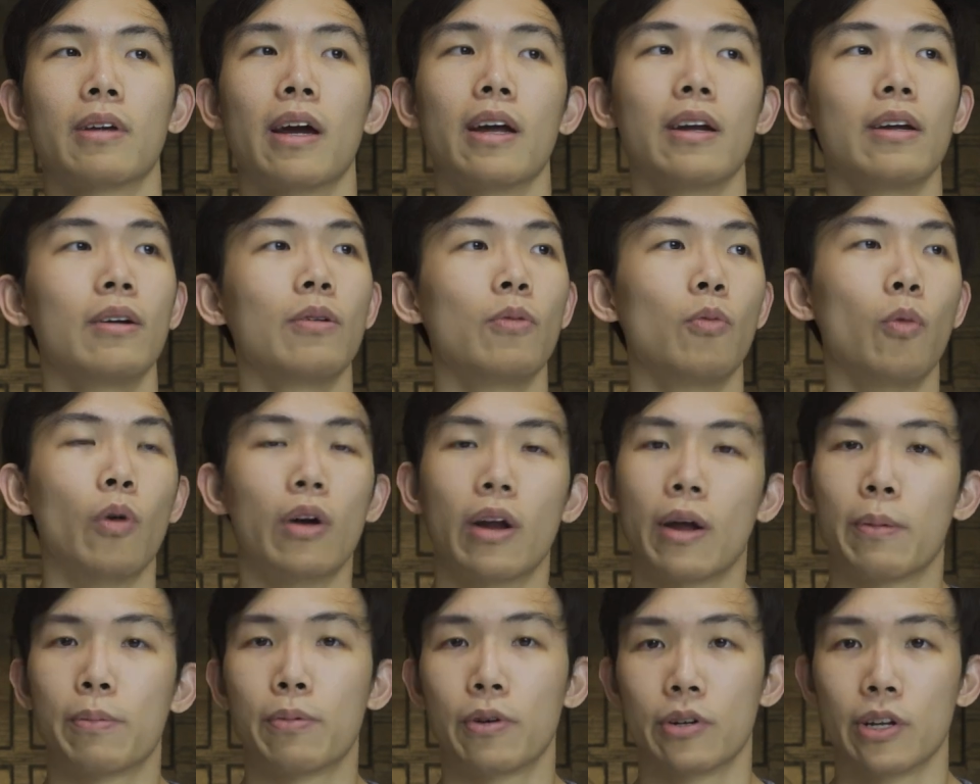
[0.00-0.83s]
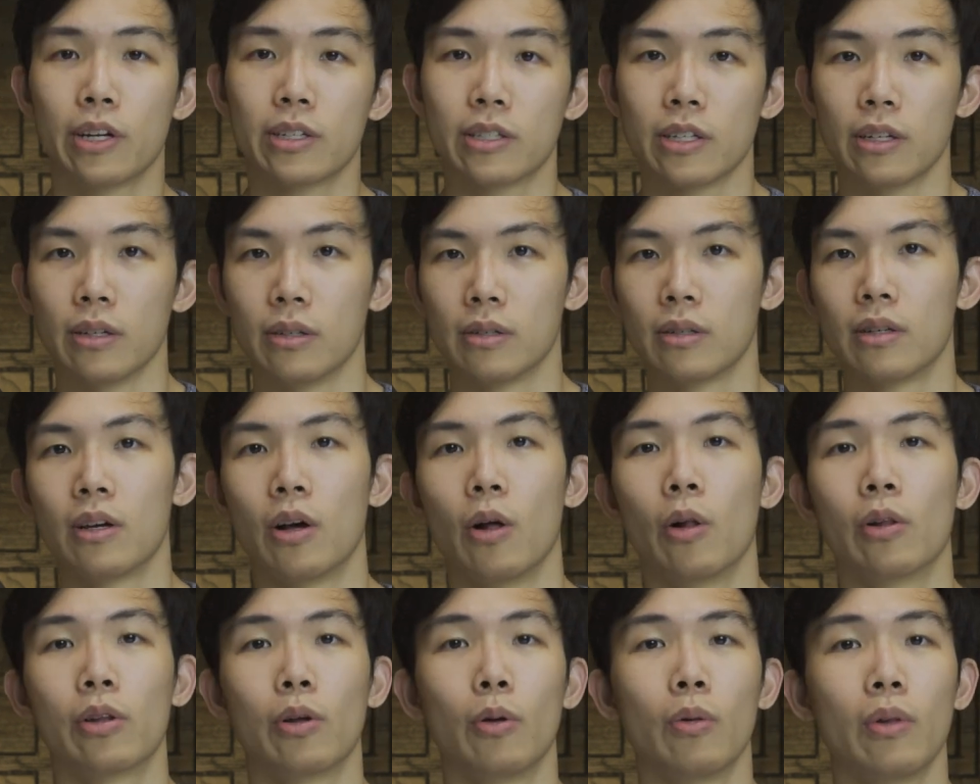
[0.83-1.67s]
Kind of what I predicted,
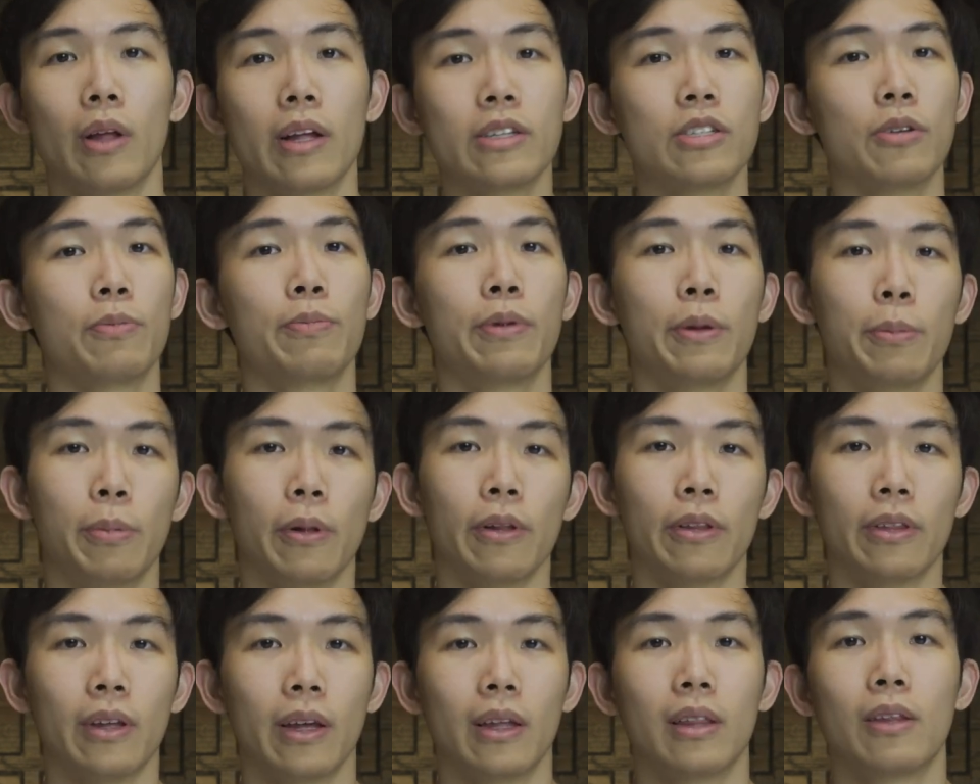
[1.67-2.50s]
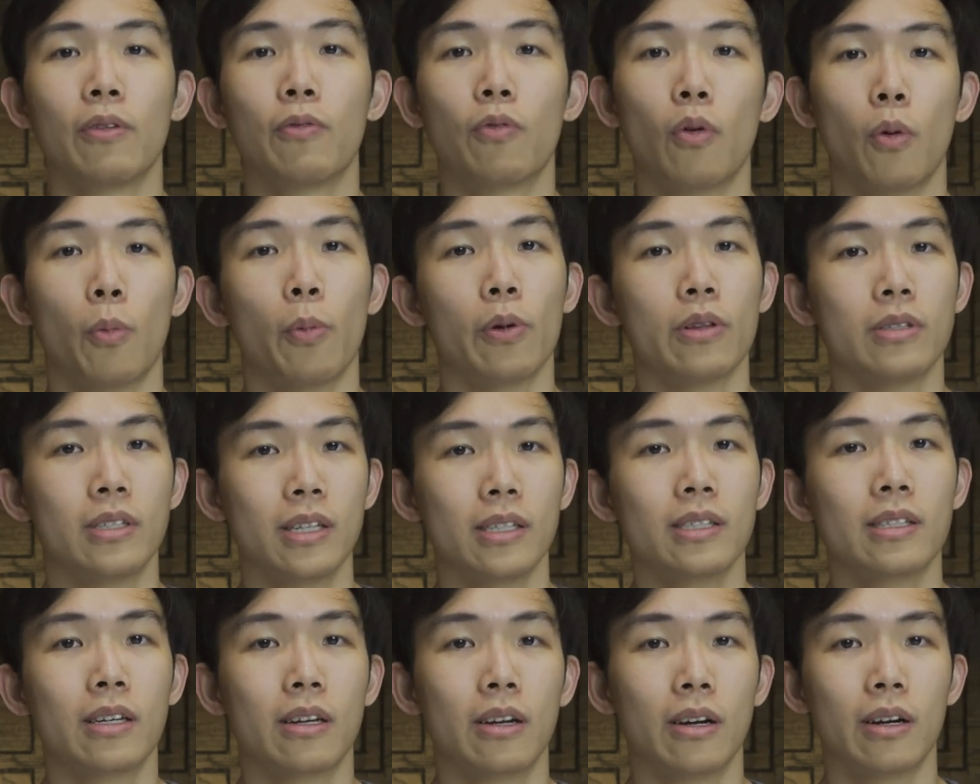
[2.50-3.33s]
although lots of people think the four point
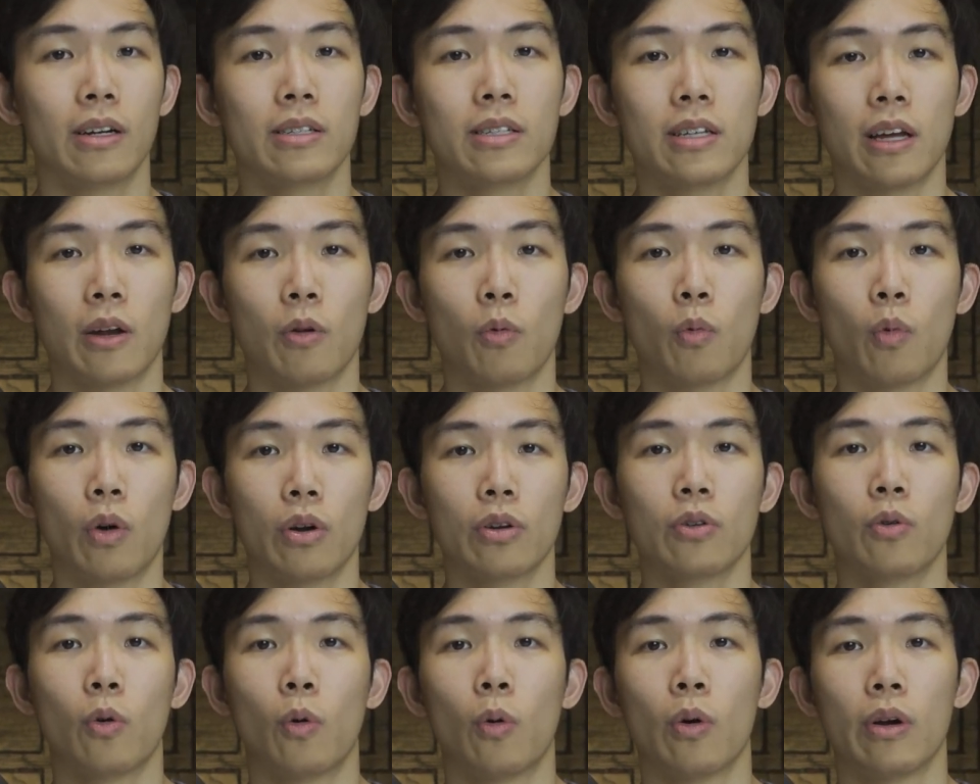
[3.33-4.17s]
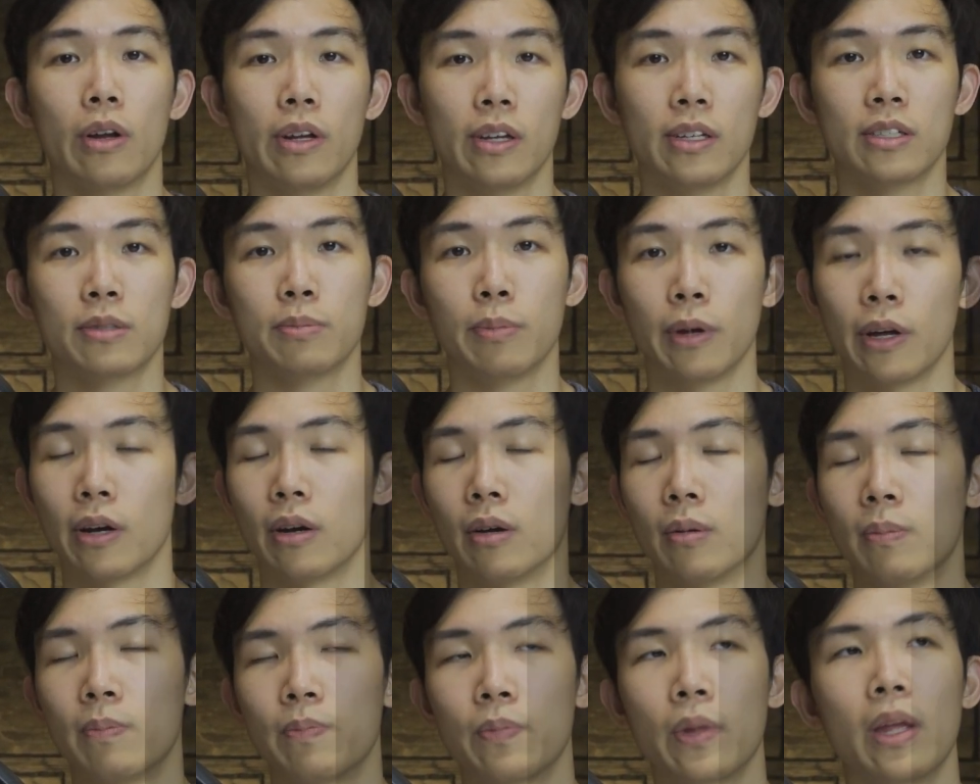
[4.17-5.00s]
six gigahertz out of one core is
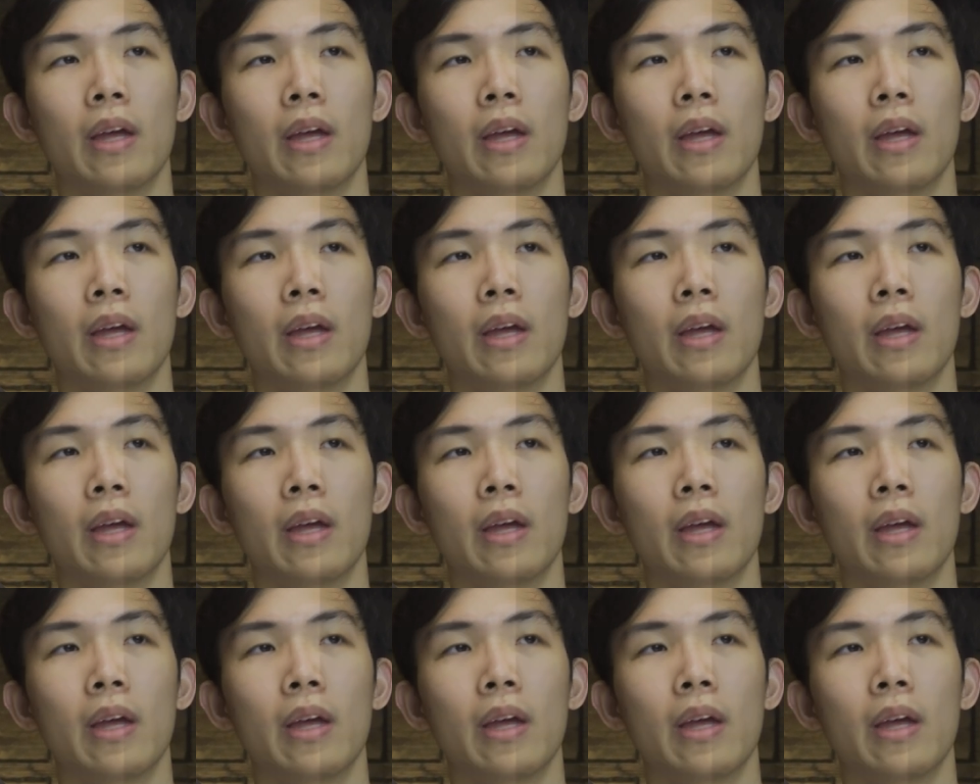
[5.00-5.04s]
better.